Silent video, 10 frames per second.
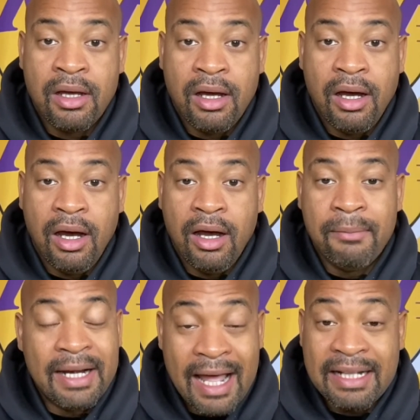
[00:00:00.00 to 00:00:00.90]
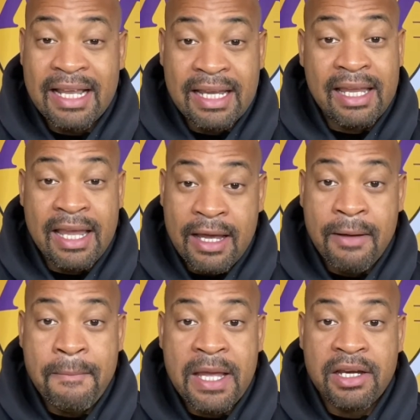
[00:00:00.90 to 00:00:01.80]
And I think
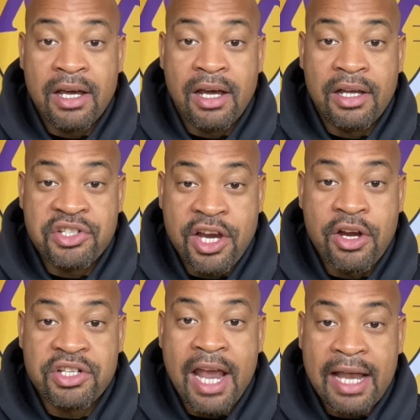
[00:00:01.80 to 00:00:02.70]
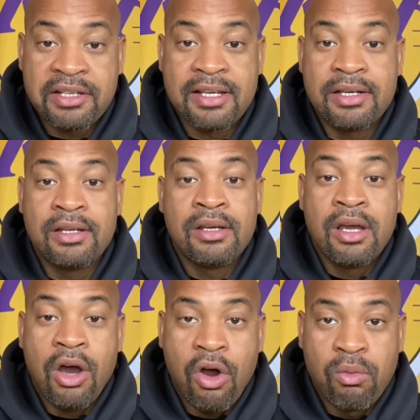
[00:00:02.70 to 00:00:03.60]
him and Jaren Jackson
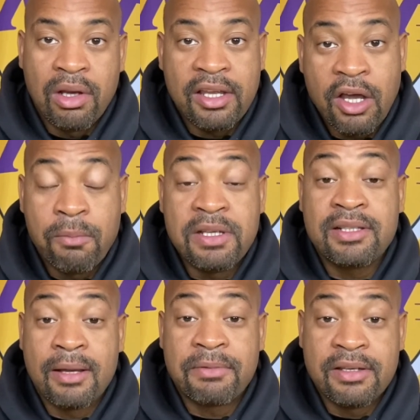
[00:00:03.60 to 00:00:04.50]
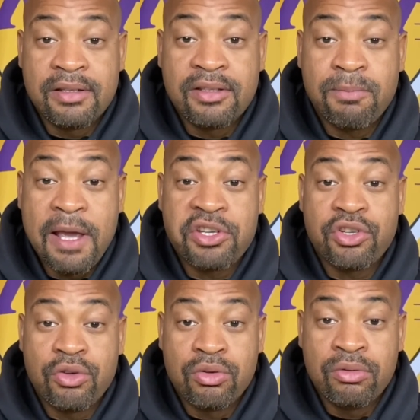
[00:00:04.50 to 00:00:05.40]
are really going to be something
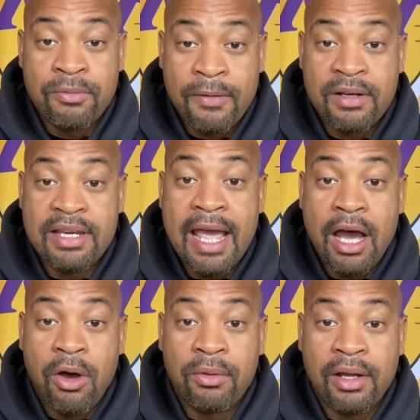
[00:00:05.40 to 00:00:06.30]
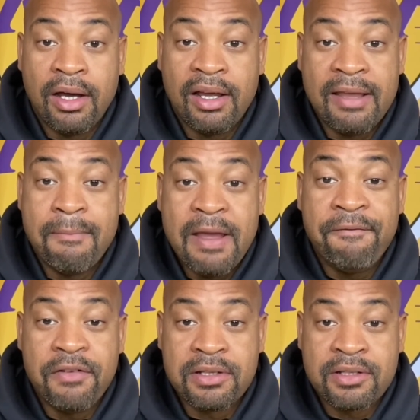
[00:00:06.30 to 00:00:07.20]
special down in
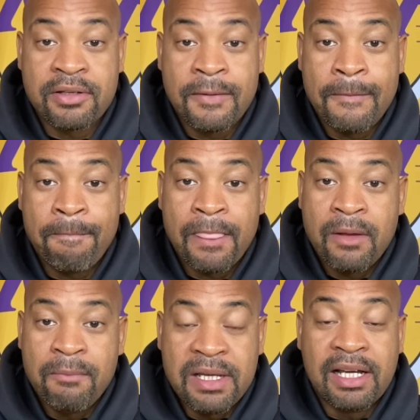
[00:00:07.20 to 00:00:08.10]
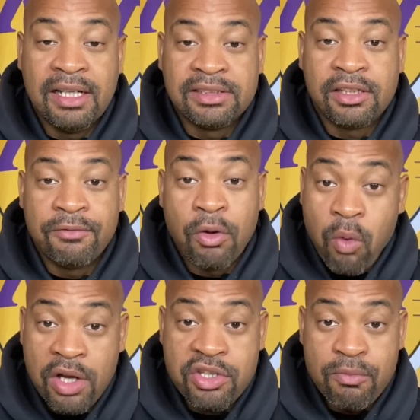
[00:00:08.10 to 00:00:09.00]
Memphis because of the
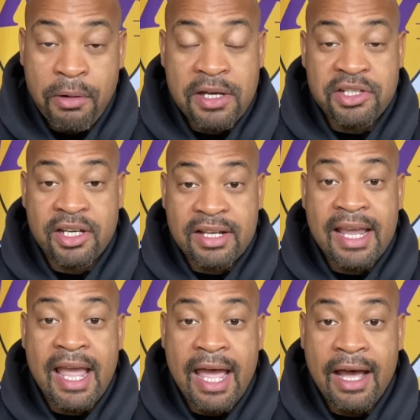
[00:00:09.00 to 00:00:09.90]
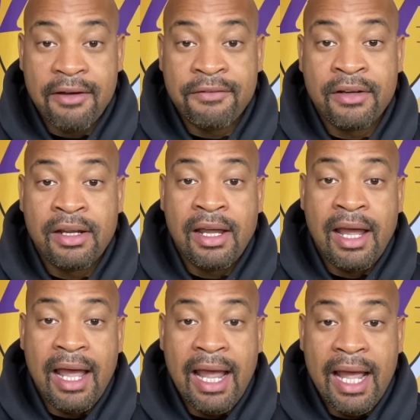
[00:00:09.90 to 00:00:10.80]
1-2 punch that they have.
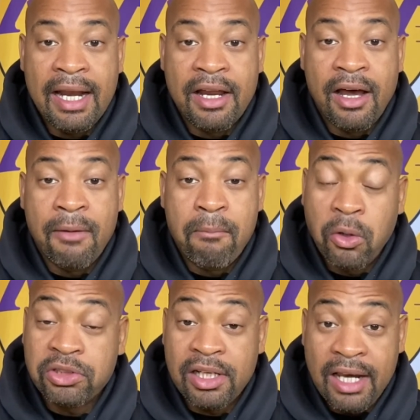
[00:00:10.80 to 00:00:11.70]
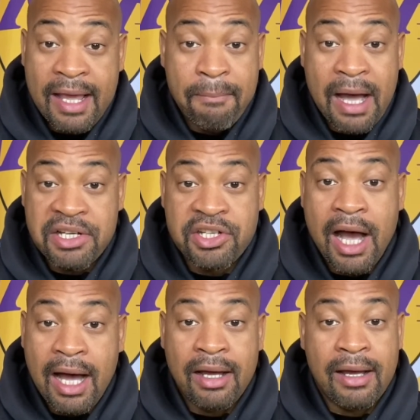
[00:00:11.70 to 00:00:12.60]
And mostly led by
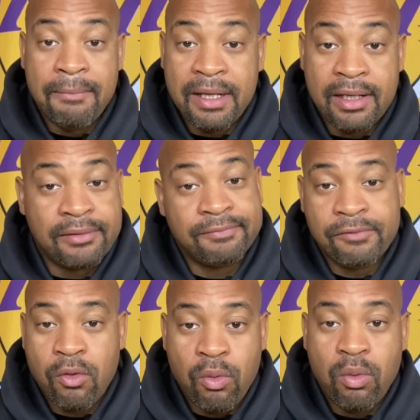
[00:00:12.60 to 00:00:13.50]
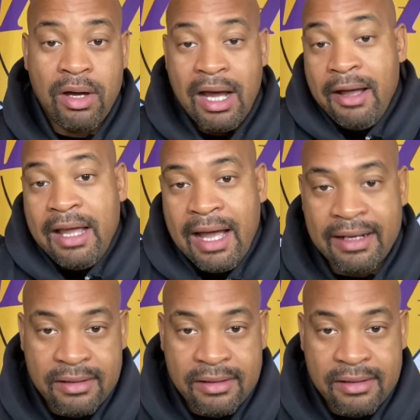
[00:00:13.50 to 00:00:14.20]
Ja. I mean, I